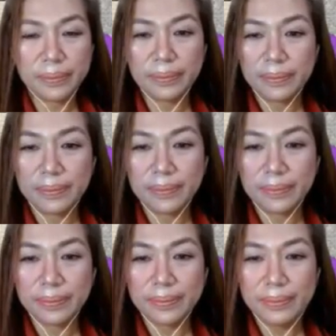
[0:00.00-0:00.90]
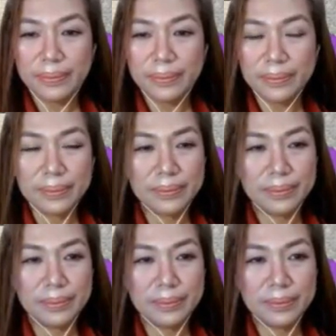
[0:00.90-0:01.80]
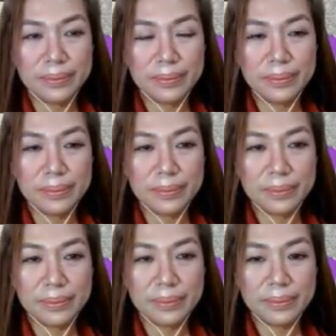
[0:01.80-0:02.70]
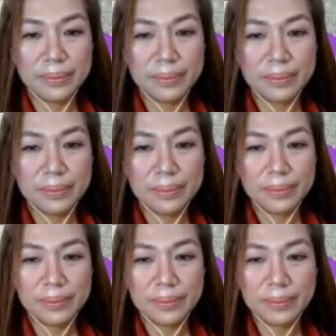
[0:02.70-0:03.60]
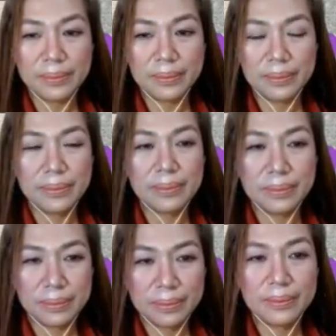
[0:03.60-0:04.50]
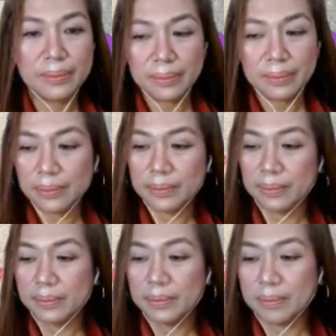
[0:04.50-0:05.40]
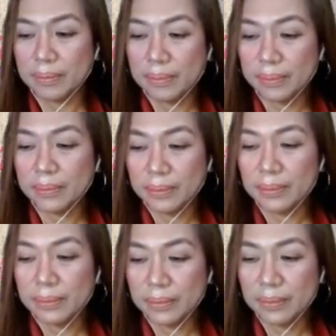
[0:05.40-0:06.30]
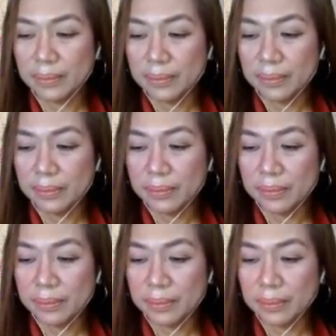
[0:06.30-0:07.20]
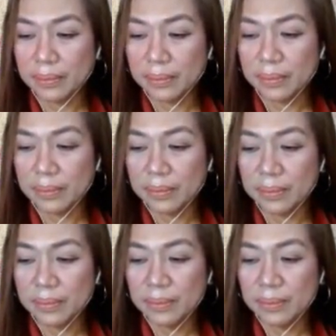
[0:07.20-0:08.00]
(not speaking)